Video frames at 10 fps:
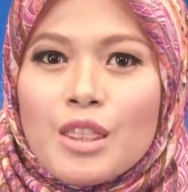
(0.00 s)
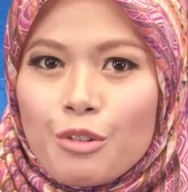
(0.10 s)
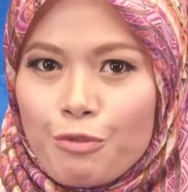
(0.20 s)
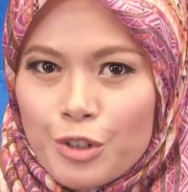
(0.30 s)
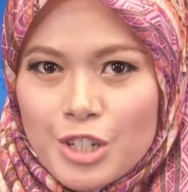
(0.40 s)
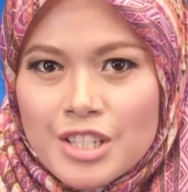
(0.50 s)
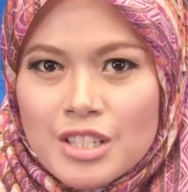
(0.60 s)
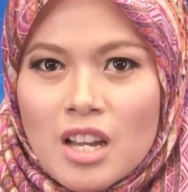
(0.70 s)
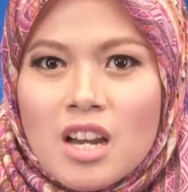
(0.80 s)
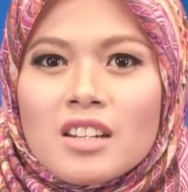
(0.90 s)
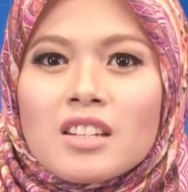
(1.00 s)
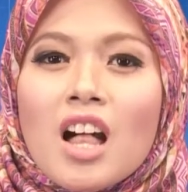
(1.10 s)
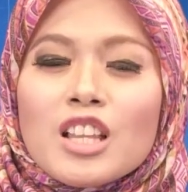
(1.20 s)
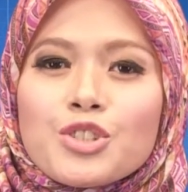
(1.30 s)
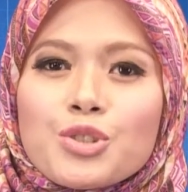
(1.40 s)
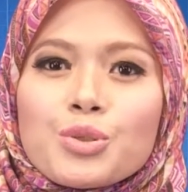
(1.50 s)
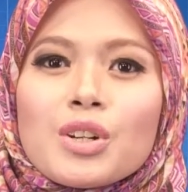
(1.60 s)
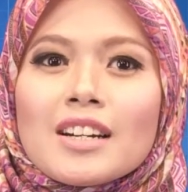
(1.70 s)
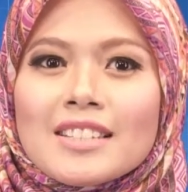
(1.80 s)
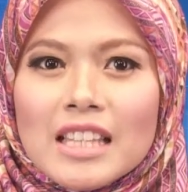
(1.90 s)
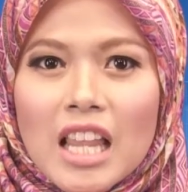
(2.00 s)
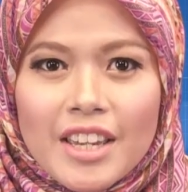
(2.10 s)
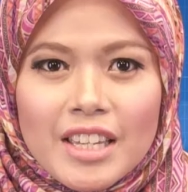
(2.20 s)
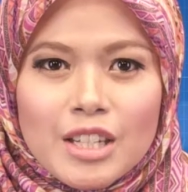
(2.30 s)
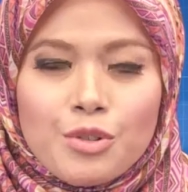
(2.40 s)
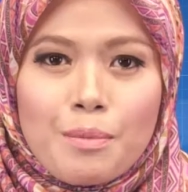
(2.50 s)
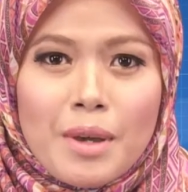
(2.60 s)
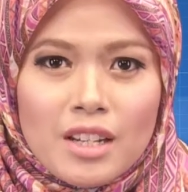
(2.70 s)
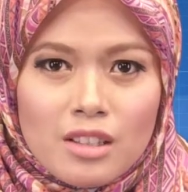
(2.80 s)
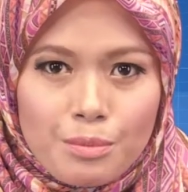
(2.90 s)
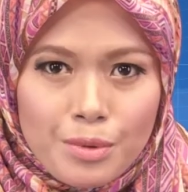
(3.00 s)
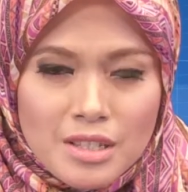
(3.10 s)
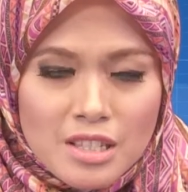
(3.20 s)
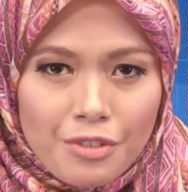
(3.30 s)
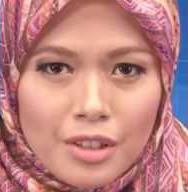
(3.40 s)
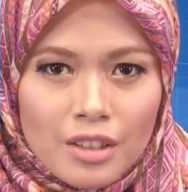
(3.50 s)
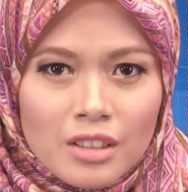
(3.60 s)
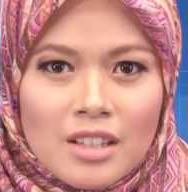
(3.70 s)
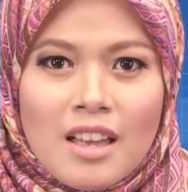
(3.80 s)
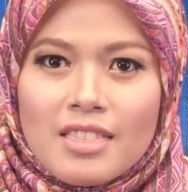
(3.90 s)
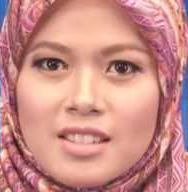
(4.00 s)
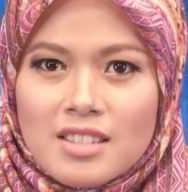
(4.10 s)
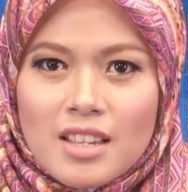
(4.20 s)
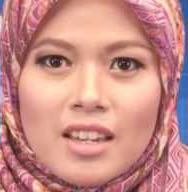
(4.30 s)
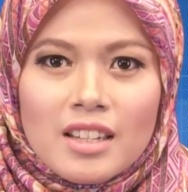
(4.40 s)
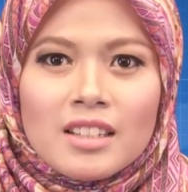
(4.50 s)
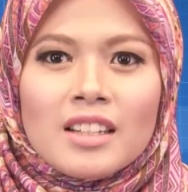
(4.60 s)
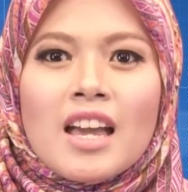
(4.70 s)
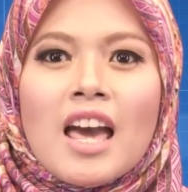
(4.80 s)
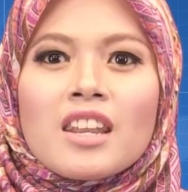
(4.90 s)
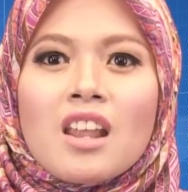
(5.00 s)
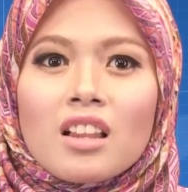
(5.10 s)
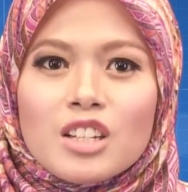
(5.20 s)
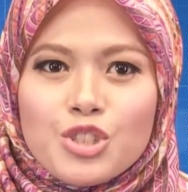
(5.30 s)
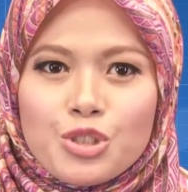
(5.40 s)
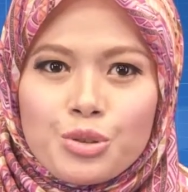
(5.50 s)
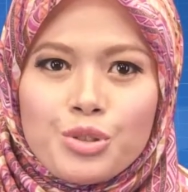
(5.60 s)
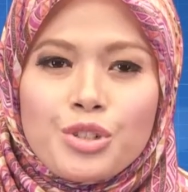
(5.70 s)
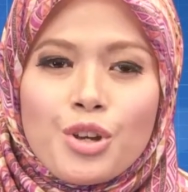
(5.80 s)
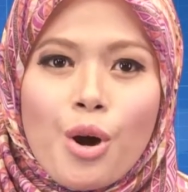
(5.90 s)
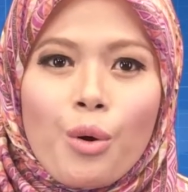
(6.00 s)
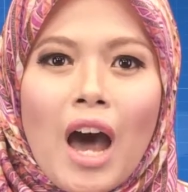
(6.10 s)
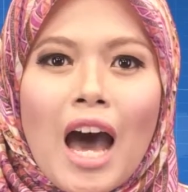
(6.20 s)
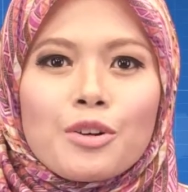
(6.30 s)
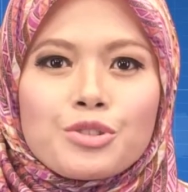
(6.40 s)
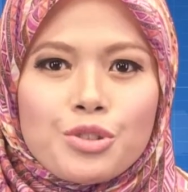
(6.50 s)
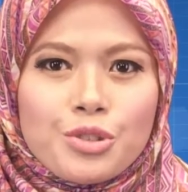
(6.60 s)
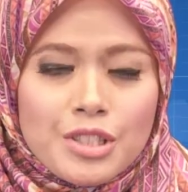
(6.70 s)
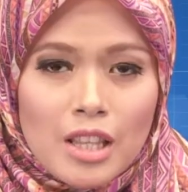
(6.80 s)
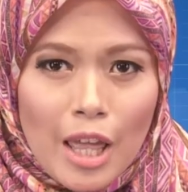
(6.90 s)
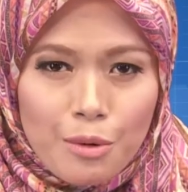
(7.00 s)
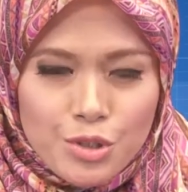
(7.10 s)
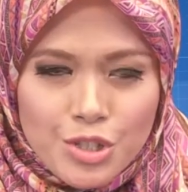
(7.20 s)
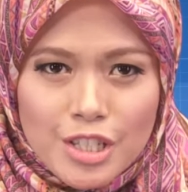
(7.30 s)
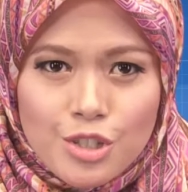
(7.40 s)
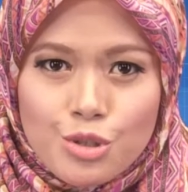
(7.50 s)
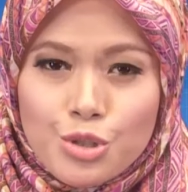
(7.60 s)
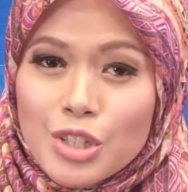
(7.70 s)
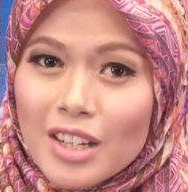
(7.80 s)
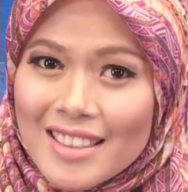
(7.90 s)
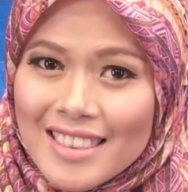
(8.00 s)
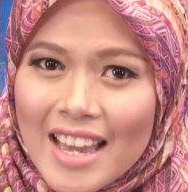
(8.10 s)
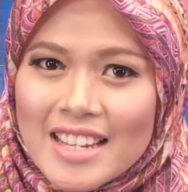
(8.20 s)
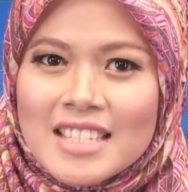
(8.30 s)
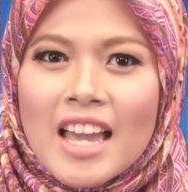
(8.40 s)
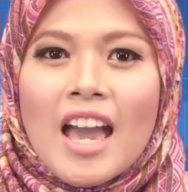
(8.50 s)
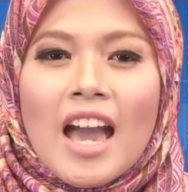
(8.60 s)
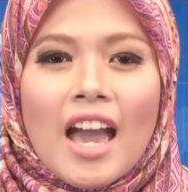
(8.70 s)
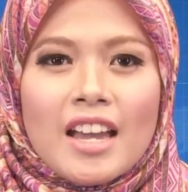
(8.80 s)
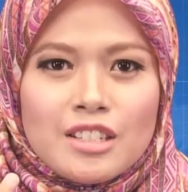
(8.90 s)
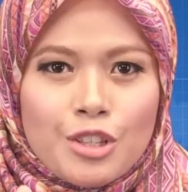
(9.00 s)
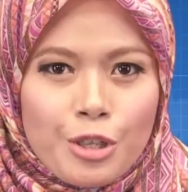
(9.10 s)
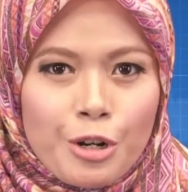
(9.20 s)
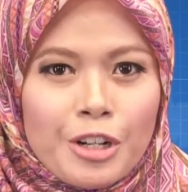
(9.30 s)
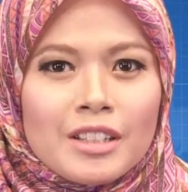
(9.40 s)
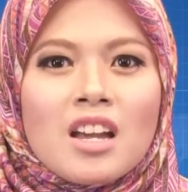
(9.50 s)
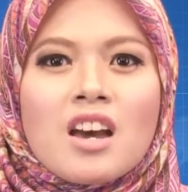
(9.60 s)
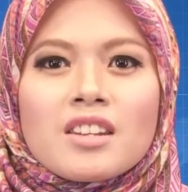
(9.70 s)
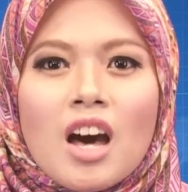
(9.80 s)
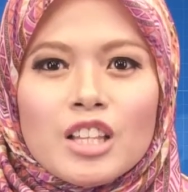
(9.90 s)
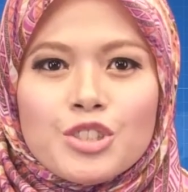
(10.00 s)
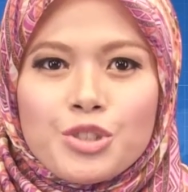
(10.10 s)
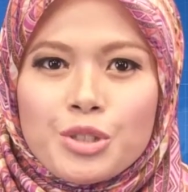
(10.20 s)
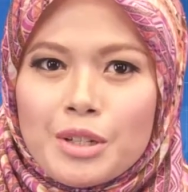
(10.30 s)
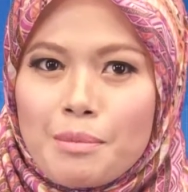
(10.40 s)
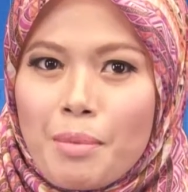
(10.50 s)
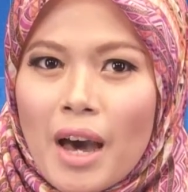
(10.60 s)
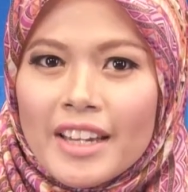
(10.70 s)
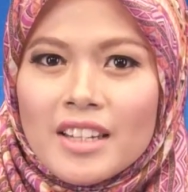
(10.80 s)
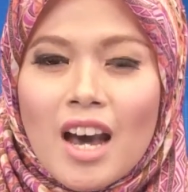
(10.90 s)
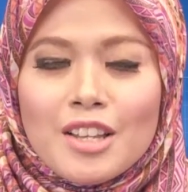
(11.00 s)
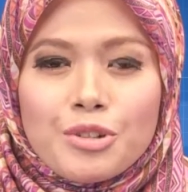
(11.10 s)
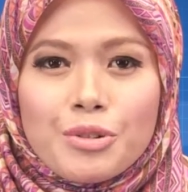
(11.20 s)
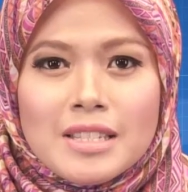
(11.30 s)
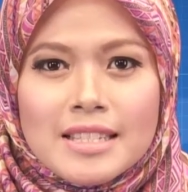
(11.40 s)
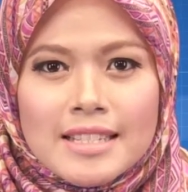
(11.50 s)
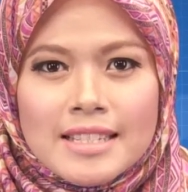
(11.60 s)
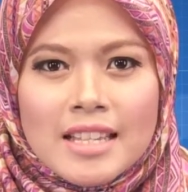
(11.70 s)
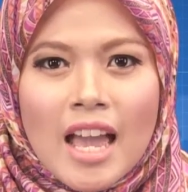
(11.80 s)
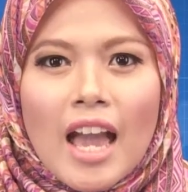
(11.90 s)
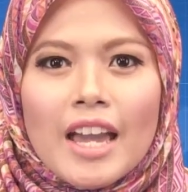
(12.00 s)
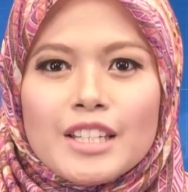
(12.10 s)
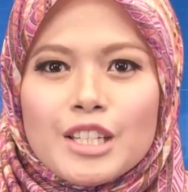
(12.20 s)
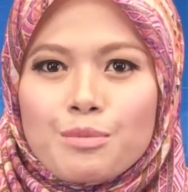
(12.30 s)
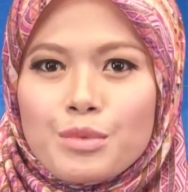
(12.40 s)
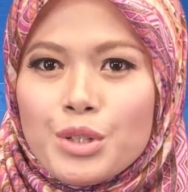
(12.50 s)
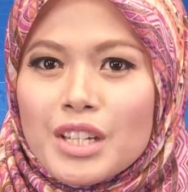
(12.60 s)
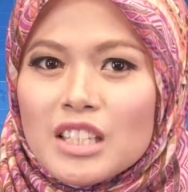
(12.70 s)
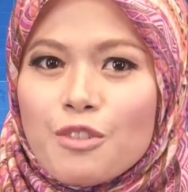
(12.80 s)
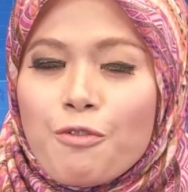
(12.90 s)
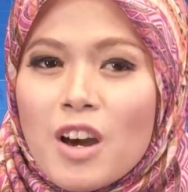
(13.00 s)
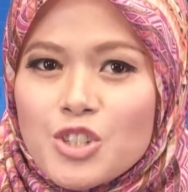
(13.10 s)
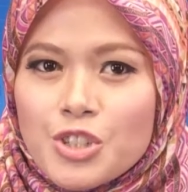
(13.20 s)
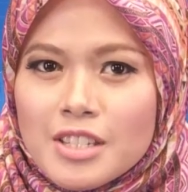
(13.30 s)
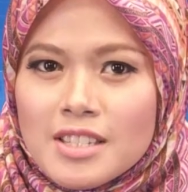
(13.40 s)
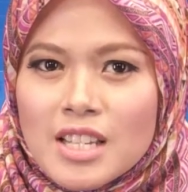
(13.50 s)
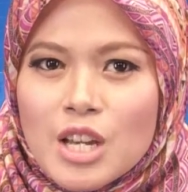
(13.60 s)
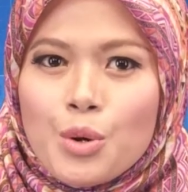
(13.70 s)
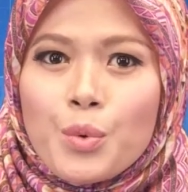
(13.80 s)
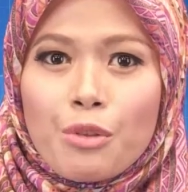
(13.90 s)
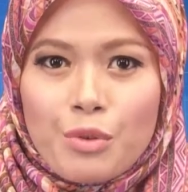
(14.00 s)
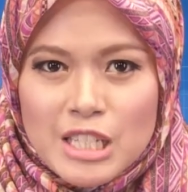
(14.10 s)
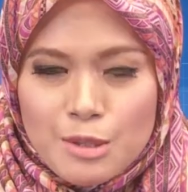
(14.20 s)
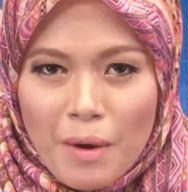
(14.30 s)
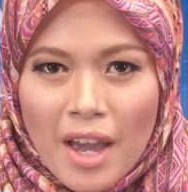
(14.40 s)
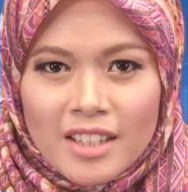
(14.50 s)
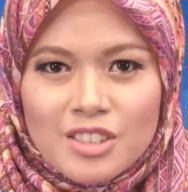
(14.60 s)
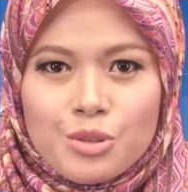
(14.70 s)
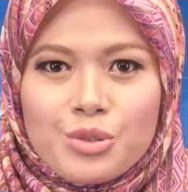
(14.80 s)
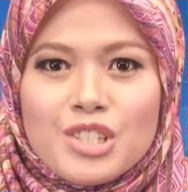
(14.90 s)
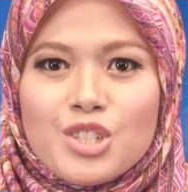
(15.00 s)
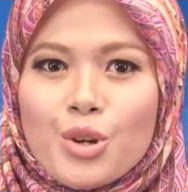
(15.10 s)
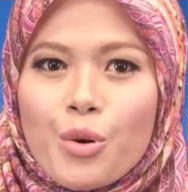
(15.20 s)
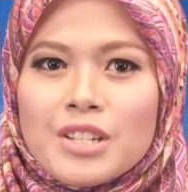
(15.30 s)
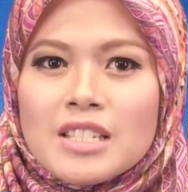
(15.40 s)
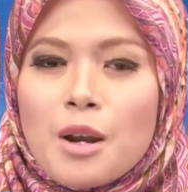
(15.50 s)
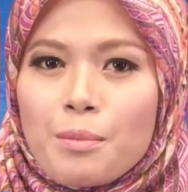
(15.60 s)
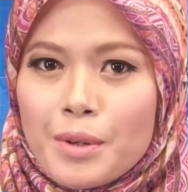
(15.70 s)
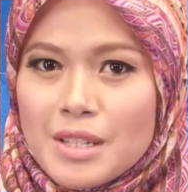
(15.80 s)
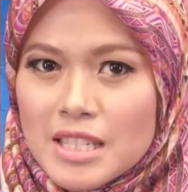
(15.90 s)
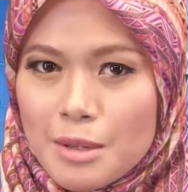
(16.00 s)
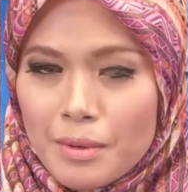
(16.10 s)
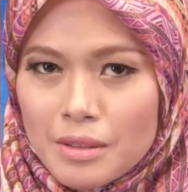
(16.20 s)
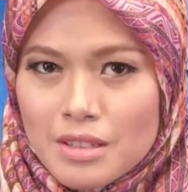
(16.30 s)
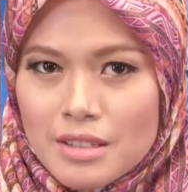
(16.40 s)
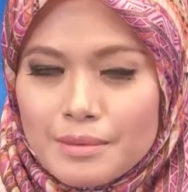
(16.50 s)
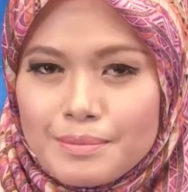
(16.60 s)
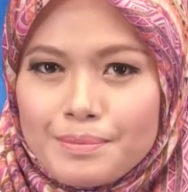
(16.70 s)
The first, knowledge to underlying grammatical principle. The second, knowledge to know how to use the language in social context. And the third, knowledge to combine utterances and communicative functions with respect to discourse principles.